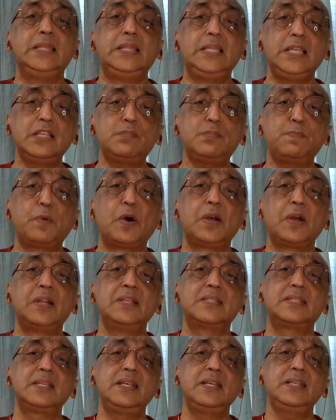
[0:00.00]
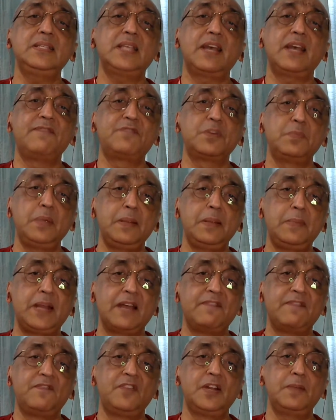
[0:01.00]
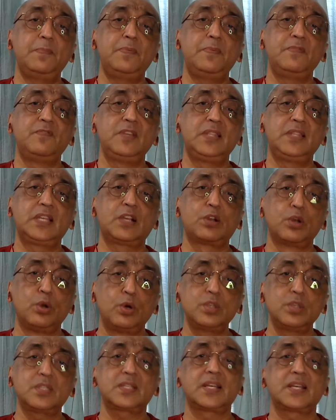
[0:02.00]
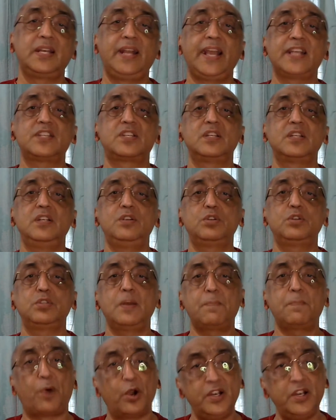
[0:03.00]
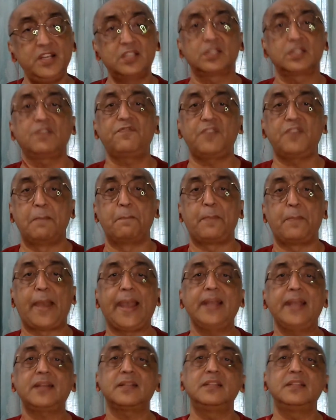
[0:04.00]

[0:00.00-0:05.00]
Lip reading: these policies have to be developed with close connection to the points of impact,